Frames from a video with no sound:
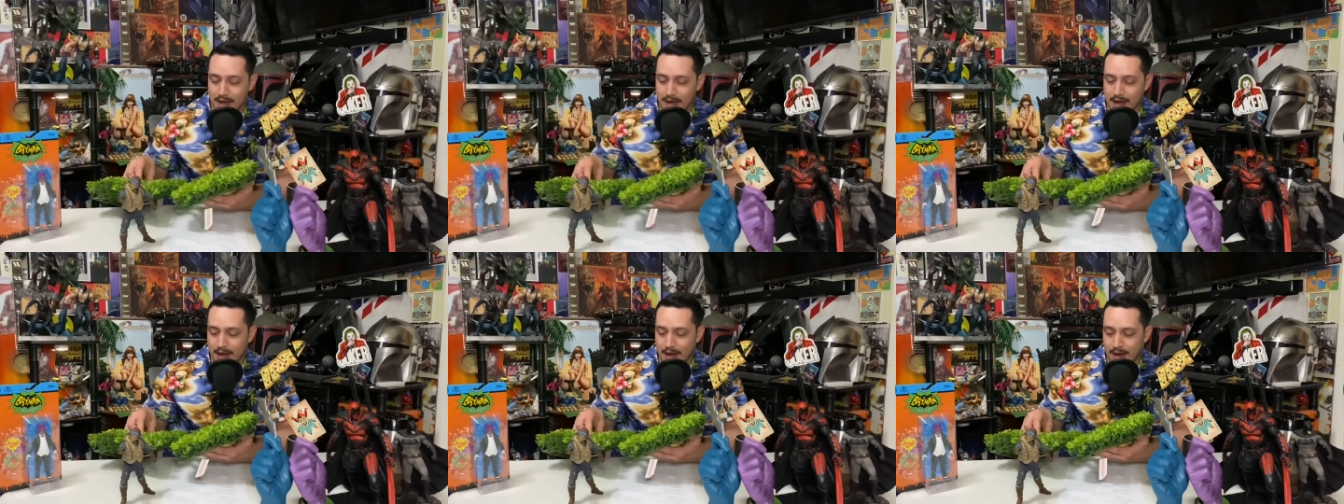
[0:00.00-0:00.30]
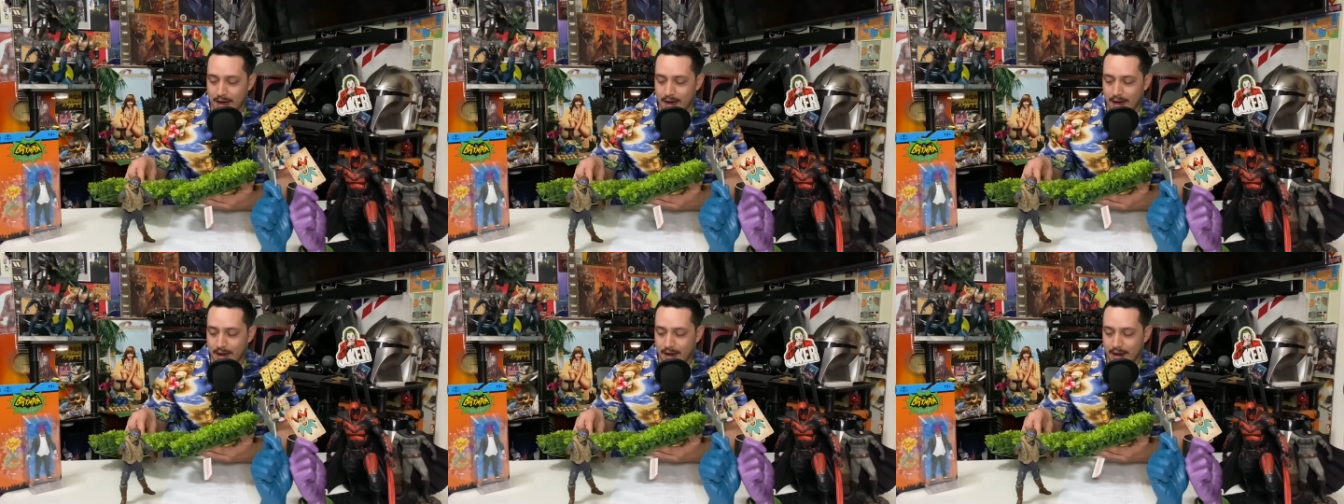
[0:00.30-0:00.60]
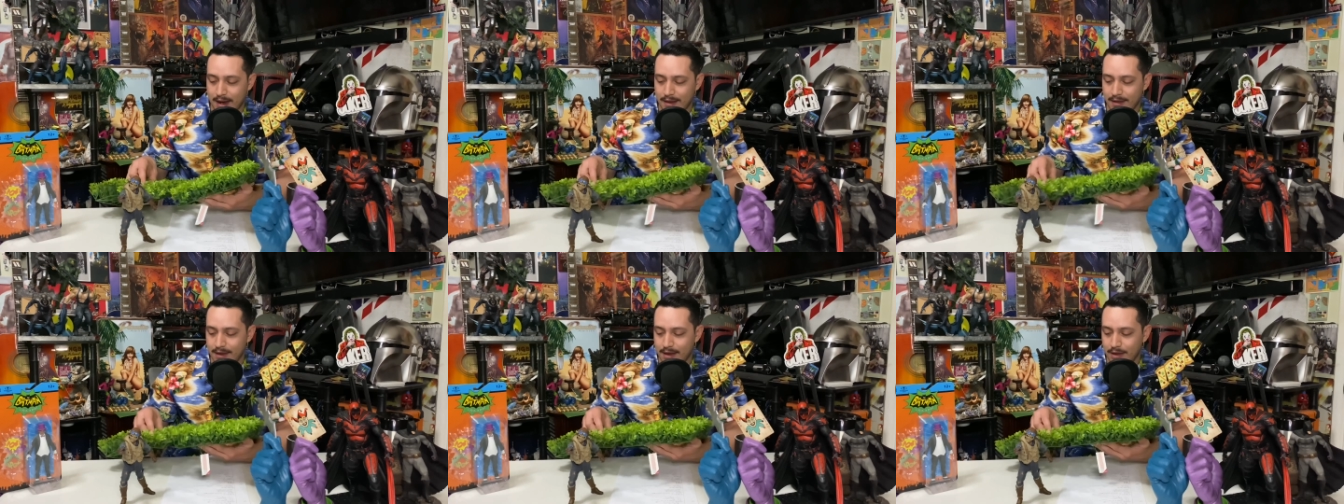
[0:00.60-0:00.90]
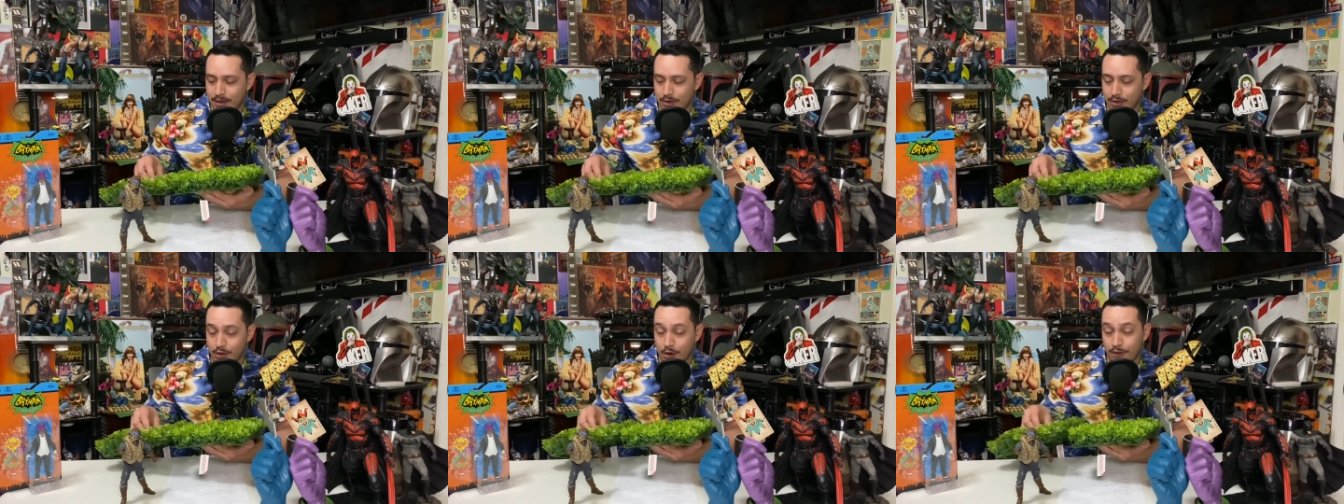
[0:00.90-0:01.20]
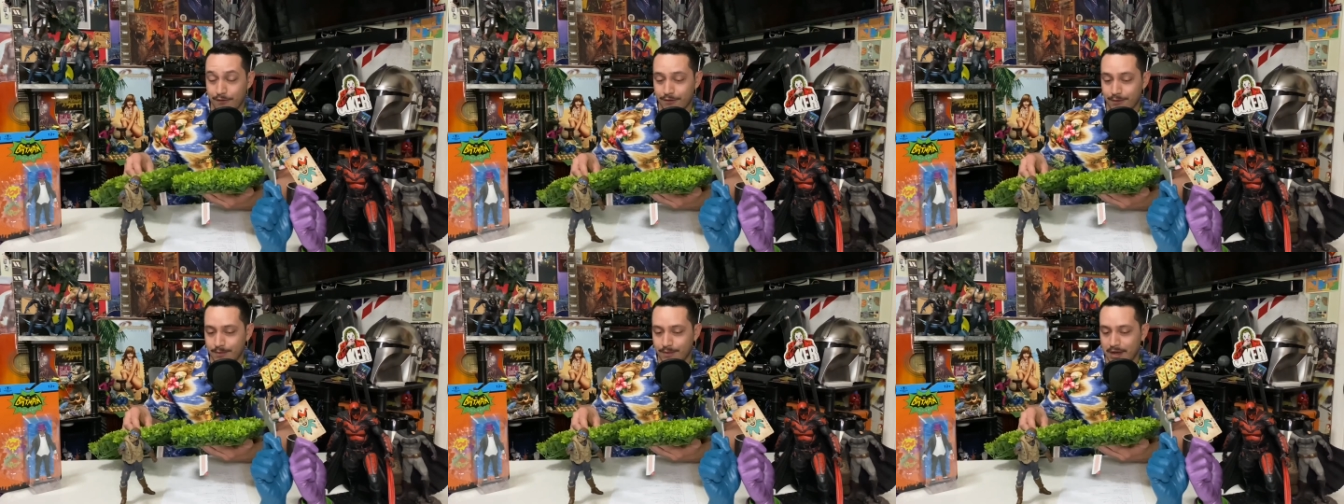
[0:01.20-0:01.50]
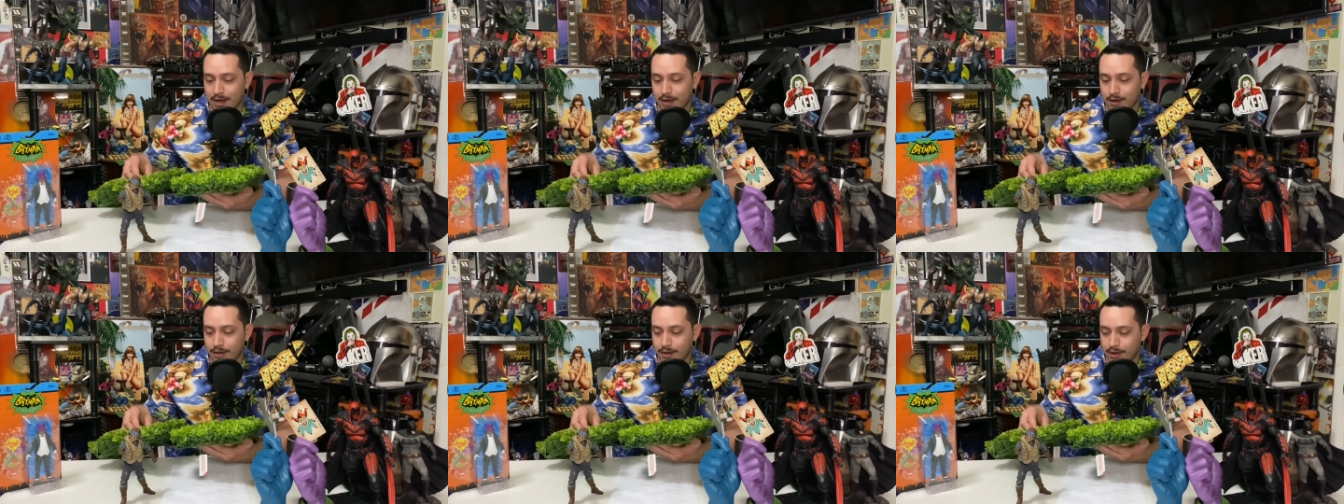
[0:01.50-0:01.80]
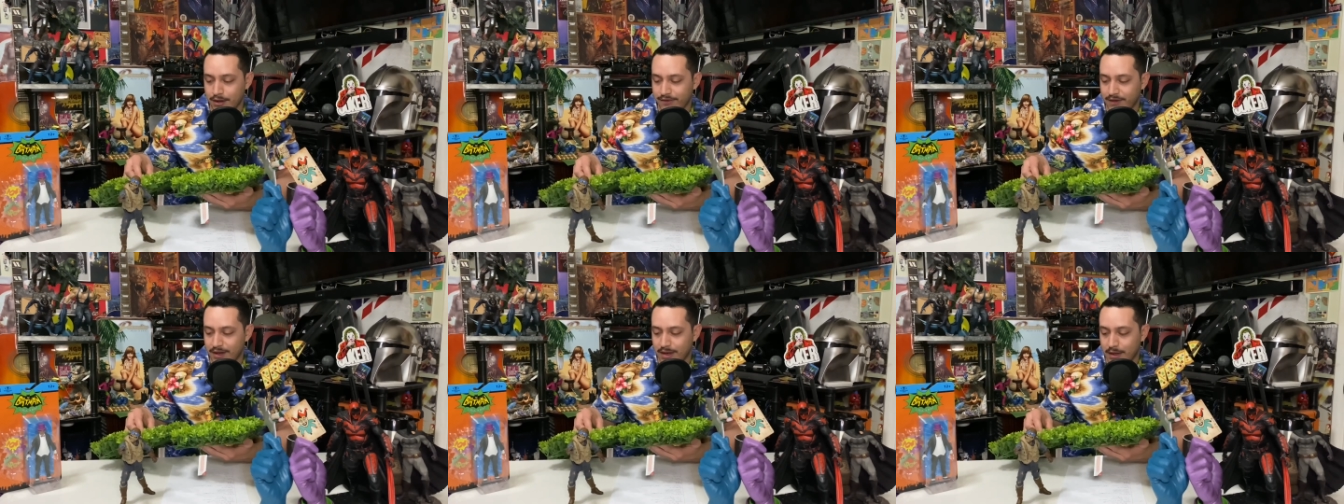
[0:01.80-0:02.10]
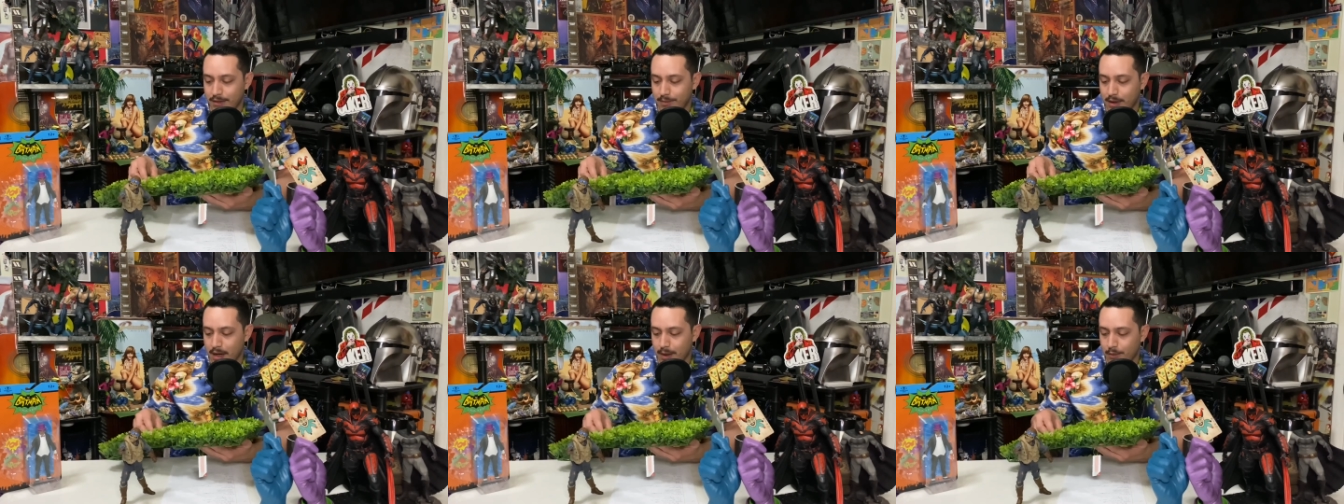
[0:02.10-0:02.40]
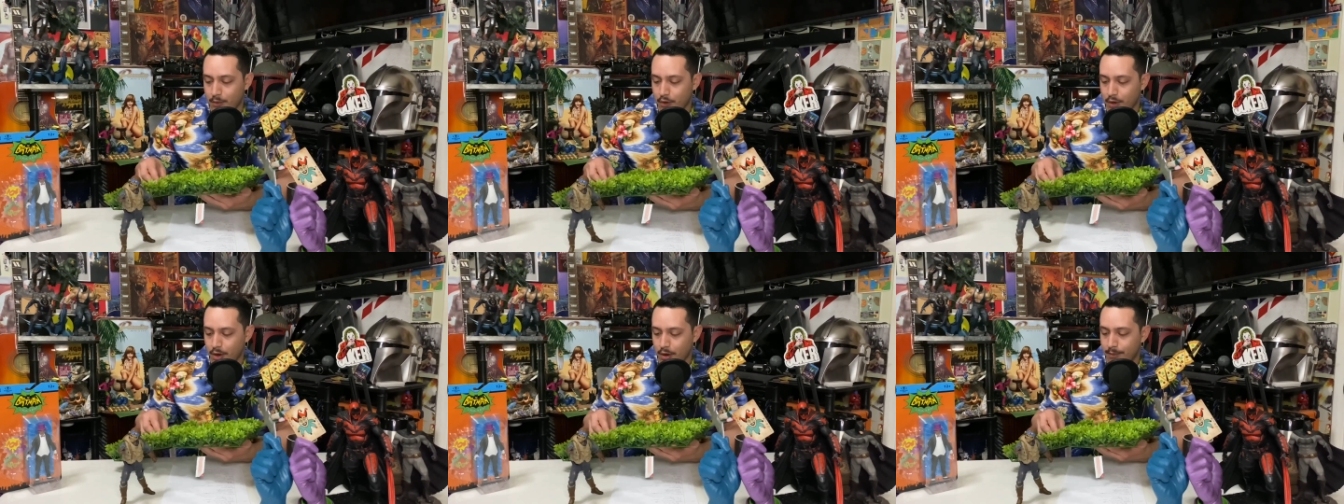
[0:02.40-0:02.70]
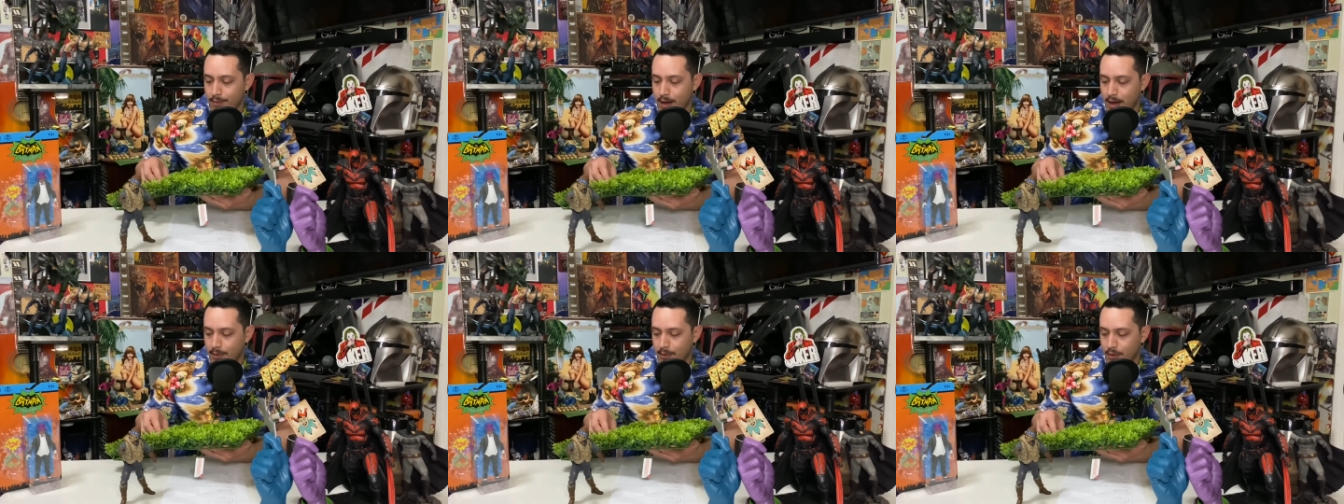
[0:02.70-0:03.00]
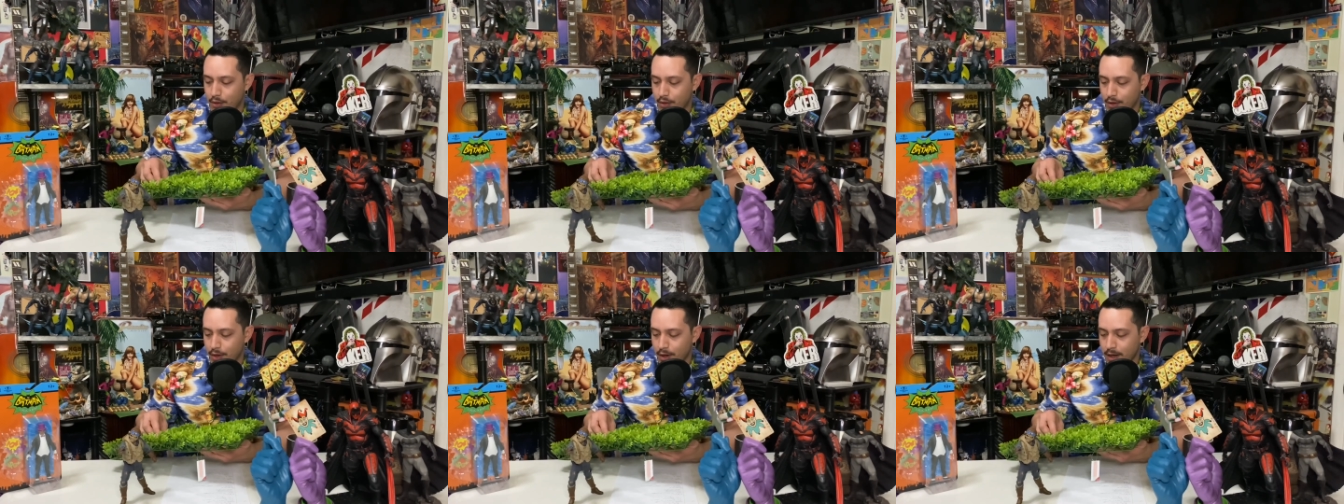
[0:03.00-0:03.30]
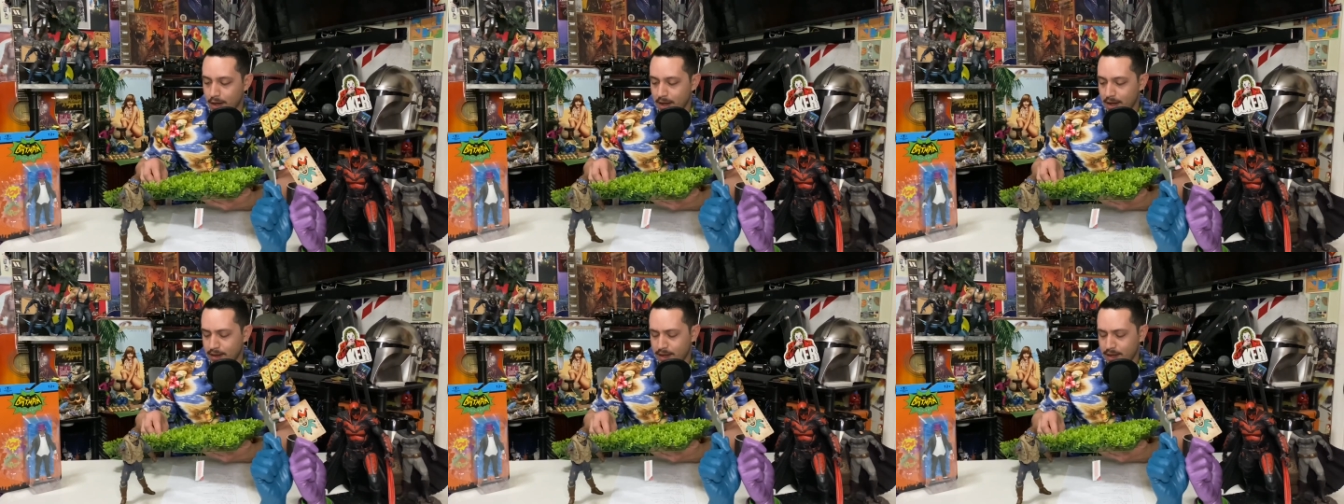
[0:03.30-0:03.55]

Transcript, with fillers: uh, and then go from there. You know, if I need to buy more, I'll buy more.